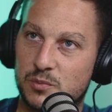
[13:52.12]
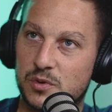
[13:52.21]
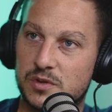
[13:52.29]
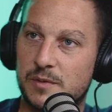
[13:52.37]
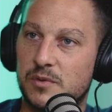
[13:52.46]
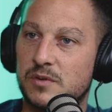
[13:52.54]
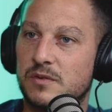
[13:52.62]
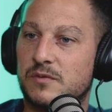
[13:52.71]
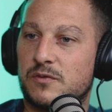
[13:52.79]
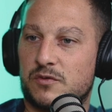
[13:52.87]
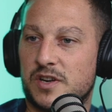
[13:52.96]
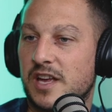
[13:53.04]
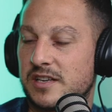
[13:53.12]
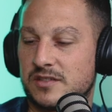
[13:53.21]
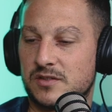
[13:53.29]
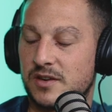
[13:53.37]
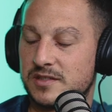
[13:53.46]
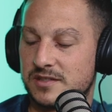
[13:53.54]
about but 3
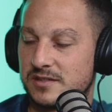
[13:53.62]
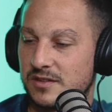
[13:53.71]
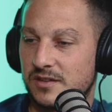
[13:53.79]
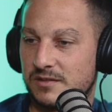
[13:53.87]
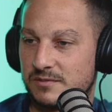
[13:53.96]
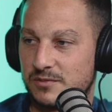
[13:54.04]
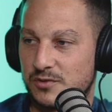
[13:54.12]
exercises that